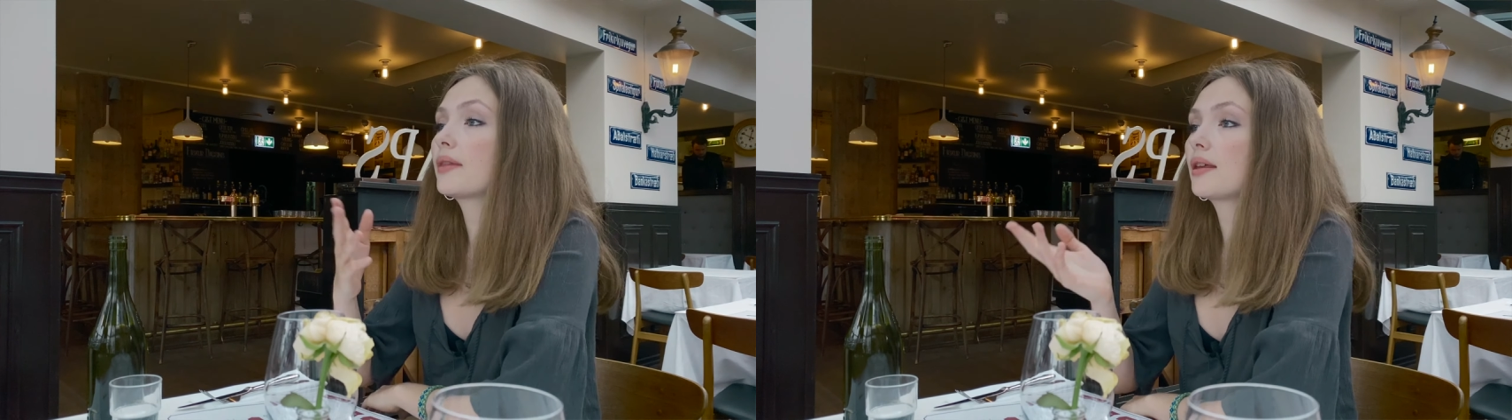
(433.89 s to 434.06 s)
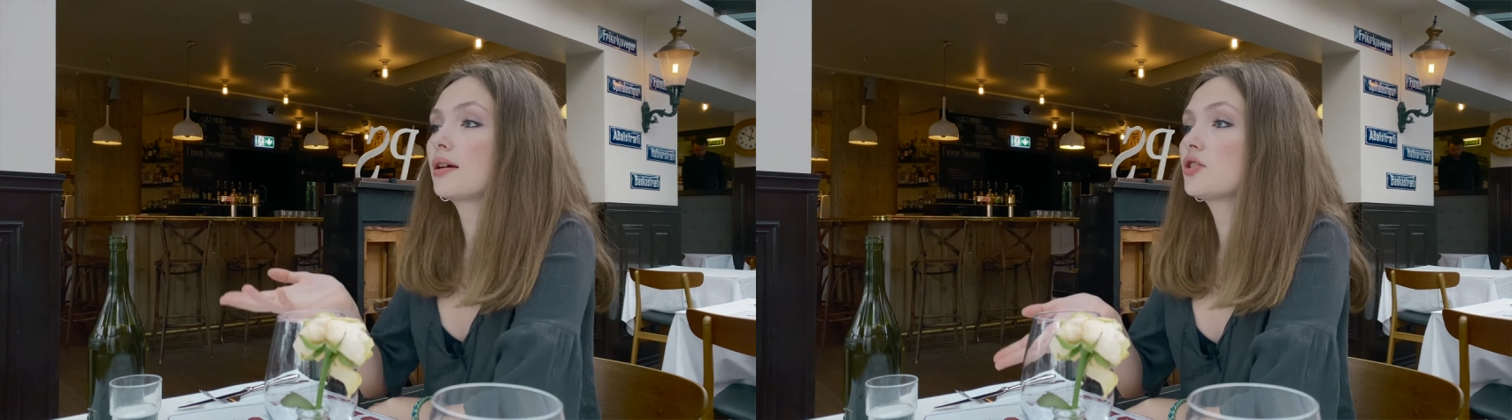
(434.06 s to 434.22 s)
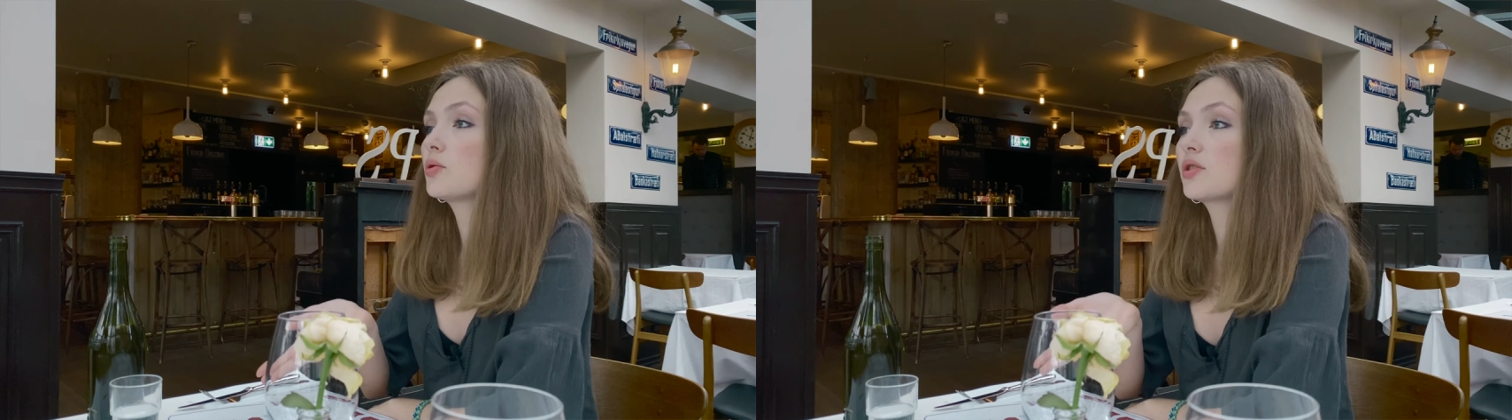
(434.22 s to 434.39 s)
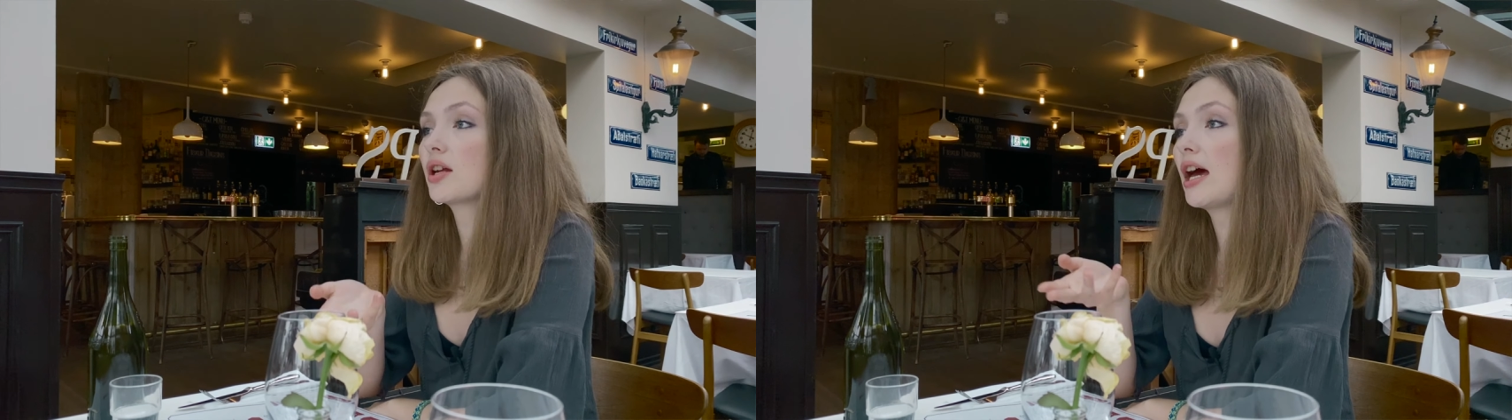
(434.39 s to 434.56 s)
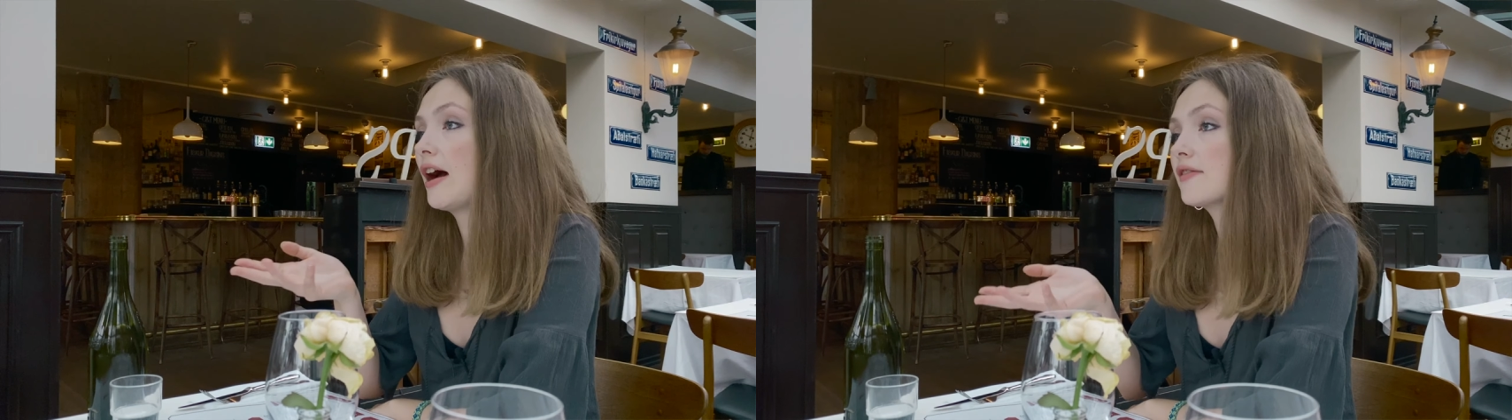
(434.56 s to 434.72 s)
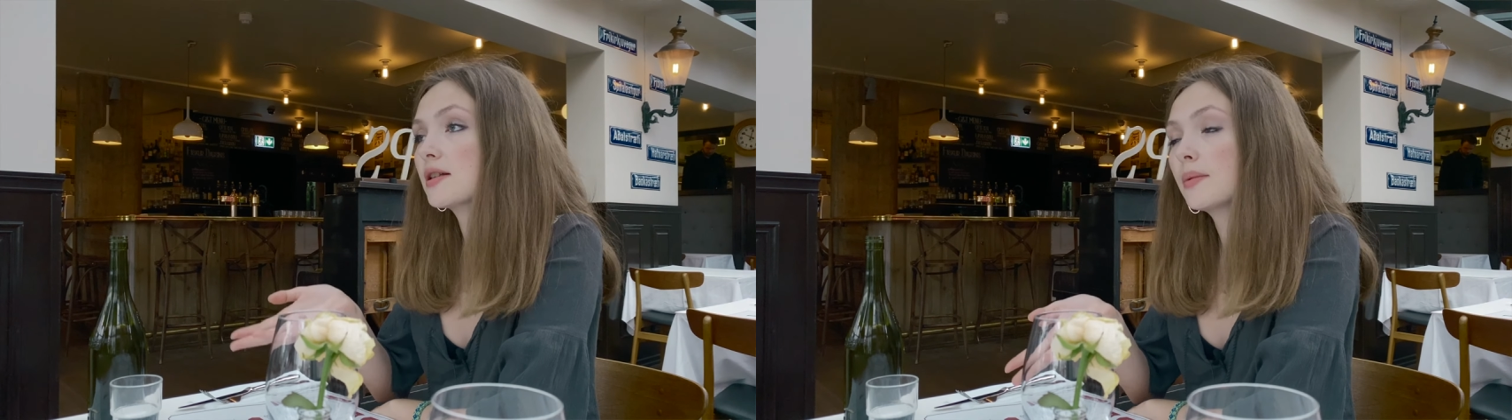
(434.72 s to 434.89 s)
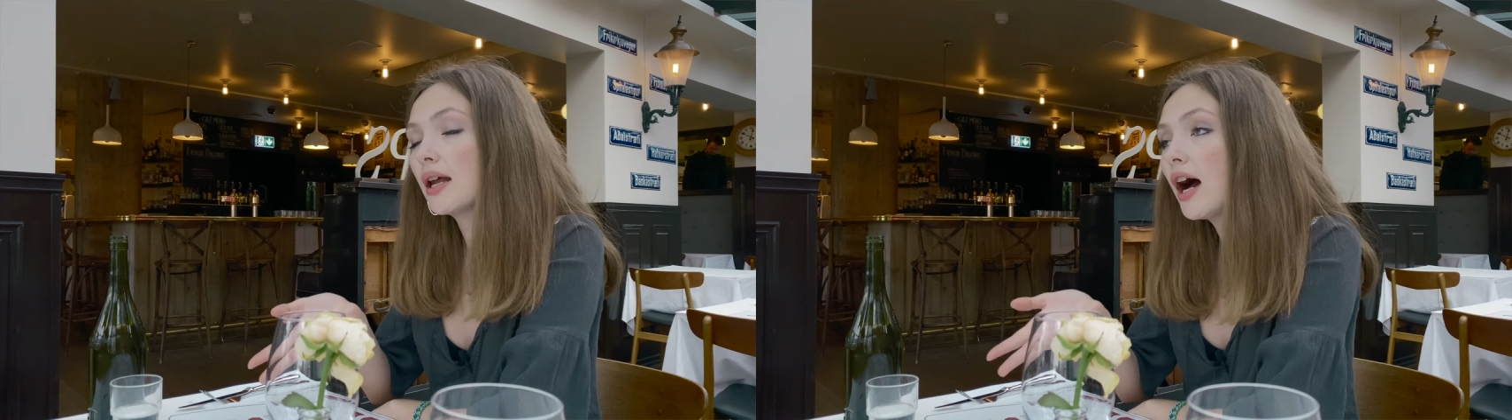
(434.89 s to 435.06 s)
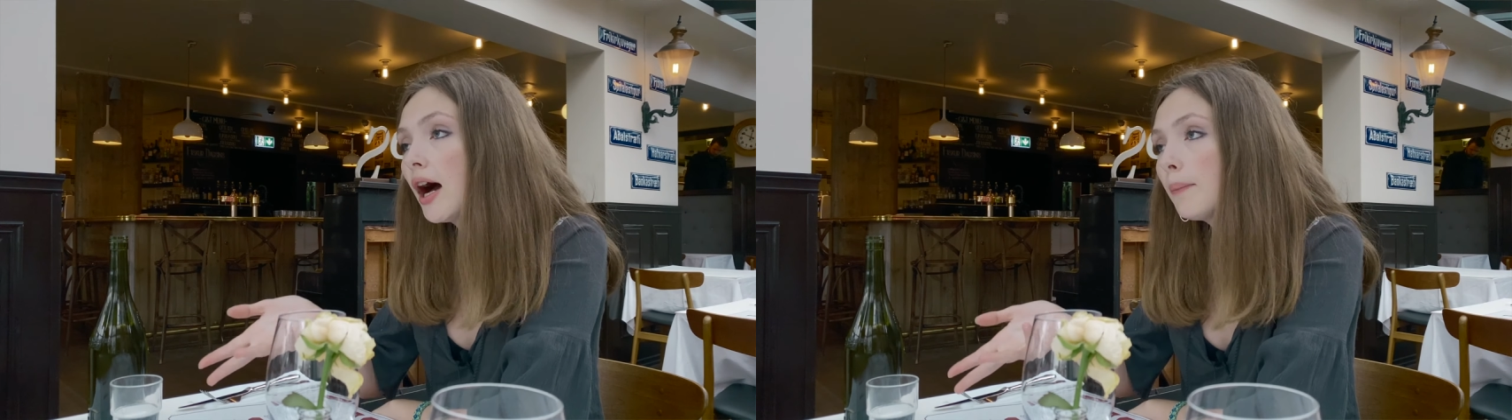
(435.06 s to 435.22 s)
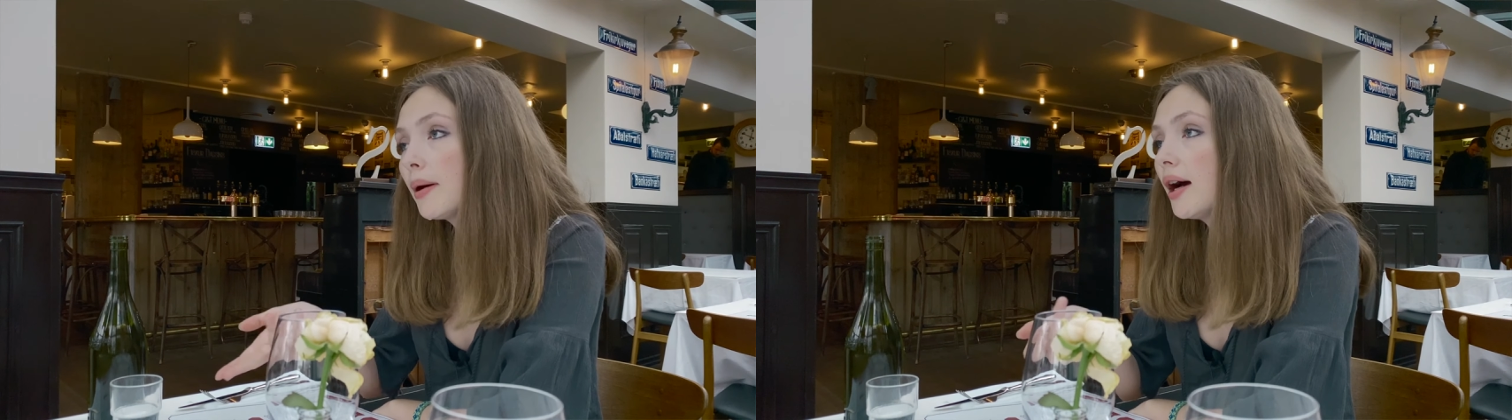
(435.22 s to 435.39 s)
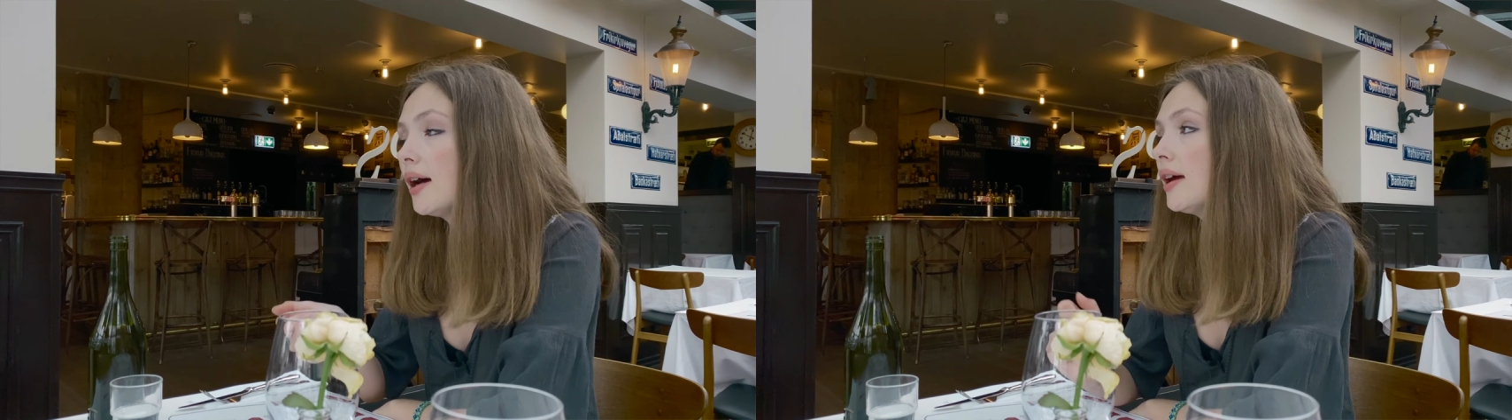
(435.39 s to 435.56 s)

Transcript: She was going to have some in Harper,